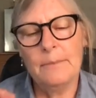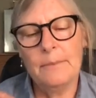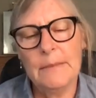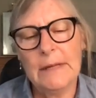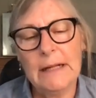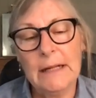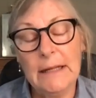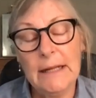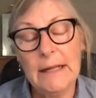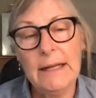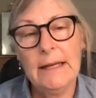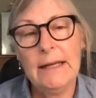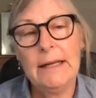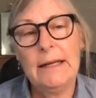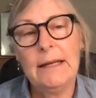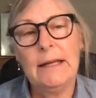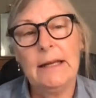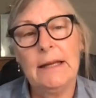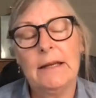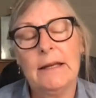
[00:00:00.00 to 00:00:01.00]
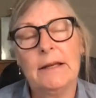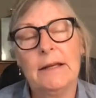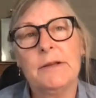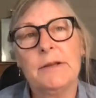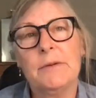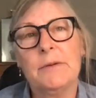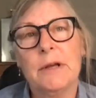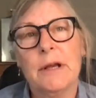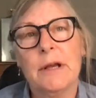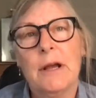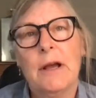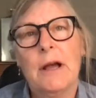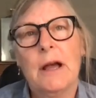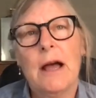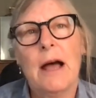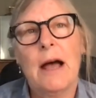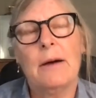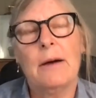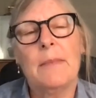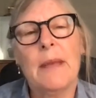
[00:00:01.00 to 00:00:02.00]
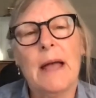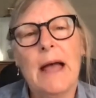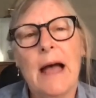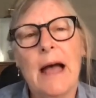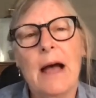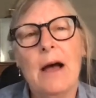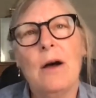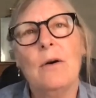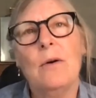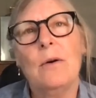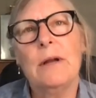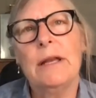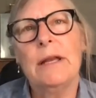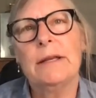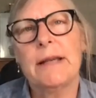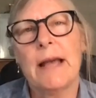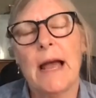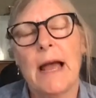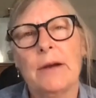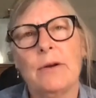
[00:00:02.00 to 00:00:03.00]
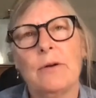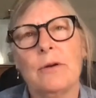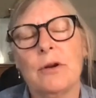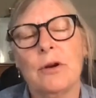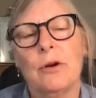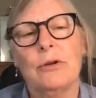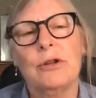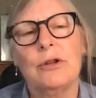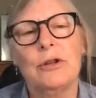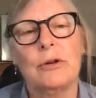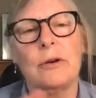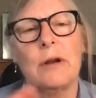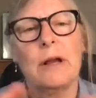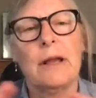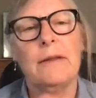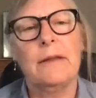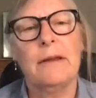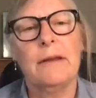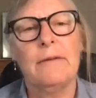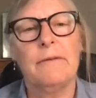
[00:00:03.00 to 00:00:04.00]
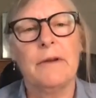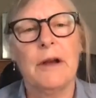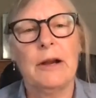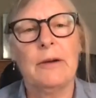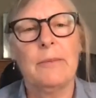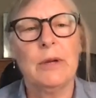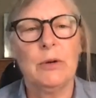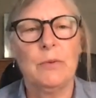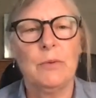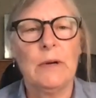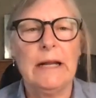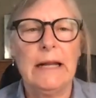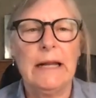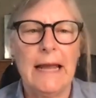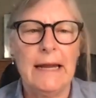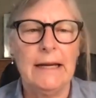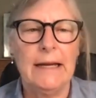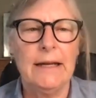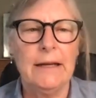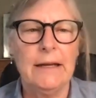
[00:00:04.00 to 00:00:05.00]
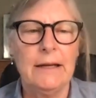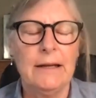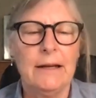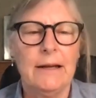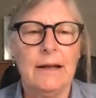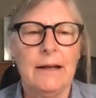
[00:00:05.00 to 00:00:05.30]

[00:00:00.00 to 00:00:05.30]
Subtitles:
clean is how is agriculture and the environment related,